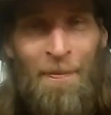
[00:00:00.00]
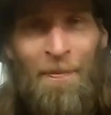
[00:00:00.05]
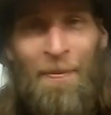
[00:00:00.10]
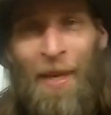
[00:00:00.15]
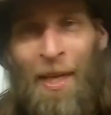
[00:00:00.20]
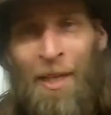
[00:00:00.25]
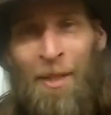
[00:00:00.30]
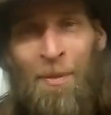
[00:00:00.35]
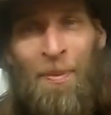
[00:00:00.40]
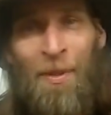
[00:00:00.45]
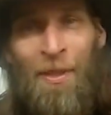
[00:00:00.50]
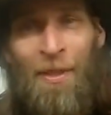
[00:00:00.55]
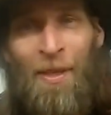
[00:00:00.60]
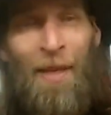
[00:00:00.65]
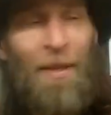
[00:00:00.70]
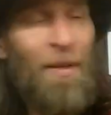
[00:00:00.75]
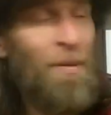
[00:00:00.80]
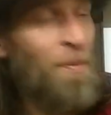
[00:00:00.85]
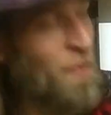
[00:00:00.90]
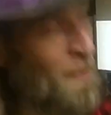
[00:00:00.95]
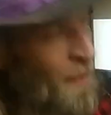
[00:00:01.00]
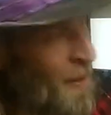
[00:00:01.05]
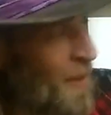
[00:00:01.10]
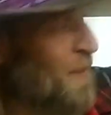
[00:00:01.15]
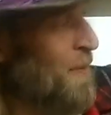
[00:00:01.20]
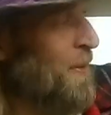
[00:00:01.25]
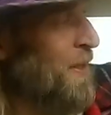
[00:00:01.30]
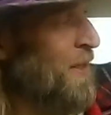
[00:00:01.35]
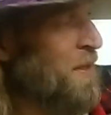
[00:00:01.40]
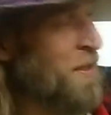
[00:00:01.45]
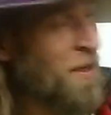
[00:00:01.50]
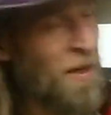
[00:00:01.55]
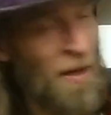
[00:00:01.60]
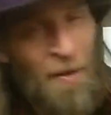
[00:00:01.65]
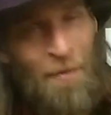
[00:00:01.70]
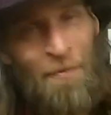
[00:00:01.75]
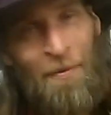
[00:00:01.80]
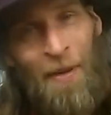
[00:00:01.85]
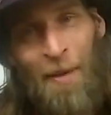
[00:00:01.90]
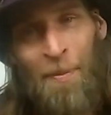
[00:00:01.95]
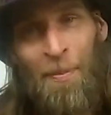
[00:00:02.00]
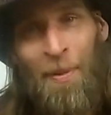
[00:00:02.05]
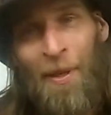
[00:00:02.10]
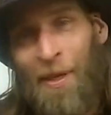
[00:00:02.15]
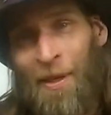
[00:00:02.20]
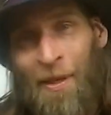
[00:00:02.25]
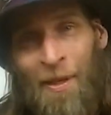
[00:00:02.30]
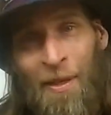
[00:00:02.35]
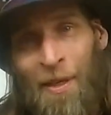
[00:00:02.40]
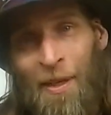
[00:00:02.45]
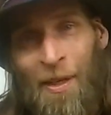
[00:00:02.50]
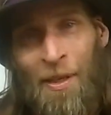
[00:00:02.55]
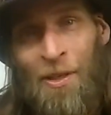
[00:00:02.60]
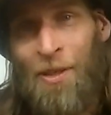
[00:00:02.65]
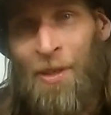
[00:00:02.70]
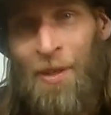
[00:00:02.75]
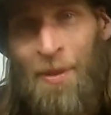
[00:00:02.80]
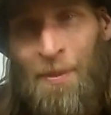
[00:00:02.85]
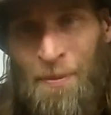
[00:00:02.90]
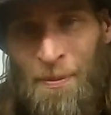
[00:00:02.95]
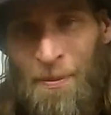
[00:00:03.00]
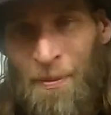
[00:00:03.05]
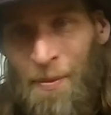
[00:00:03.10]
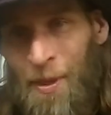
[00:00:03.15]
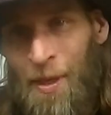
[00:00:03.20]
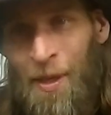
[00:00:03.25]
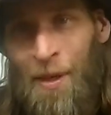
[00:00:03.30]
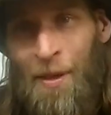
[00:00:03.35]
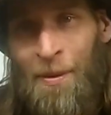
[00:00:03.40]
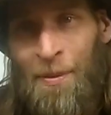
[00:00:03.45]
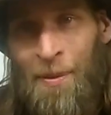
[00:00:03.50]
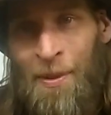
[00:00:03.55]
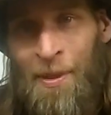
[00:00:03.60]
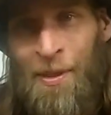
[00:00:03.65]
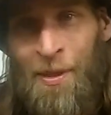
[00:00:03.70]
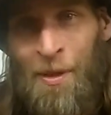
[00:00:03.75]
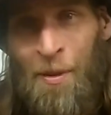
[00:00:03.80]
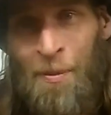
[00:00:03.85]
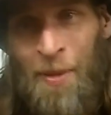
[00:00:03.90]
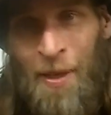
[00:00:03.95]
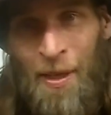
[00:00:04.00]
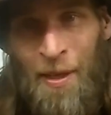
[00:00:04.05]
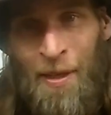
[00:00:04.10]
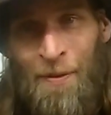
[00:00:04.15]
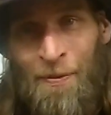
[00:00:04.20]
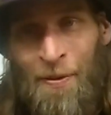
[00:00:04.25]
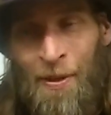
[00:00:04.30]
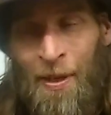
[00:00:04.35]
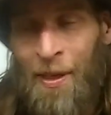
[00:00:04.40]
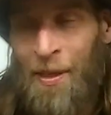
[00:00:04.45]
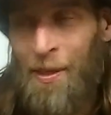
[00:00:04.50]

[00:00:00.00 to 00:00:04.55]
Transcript: that's beside the point. We call vaping an addiction, and so be it if it